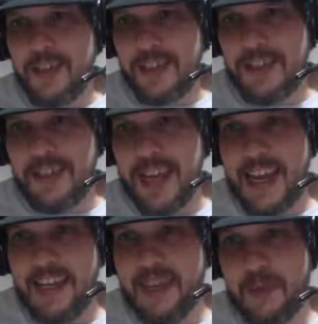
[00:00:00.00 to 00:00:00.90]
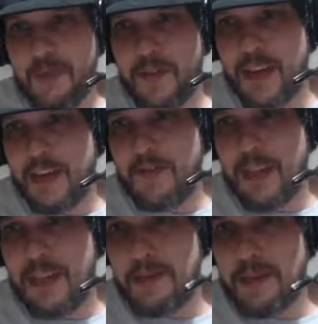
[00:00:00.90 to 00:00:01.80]
just to see AEW fans
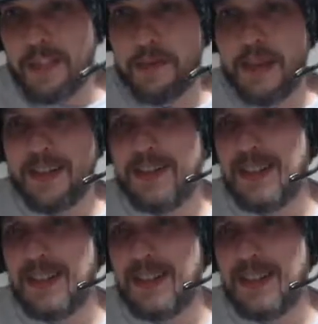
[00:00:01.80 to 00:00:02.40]
finally bitch about